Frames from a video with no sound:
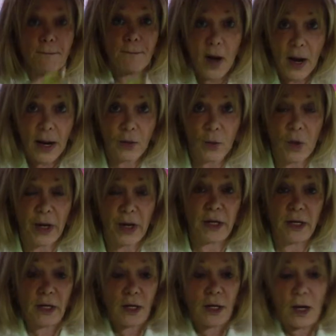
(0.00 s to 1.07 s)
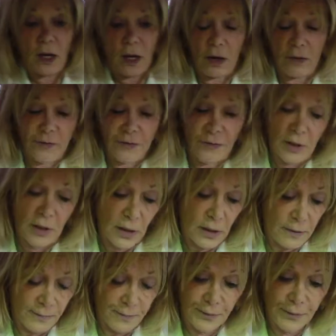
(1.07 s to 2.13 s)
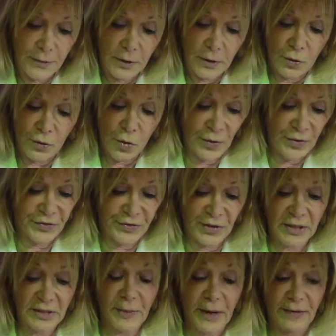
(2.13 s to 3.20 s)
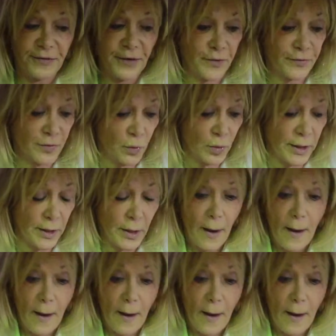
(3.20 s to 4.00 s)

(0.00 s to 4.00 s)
my way of growing seeds, my favorite way.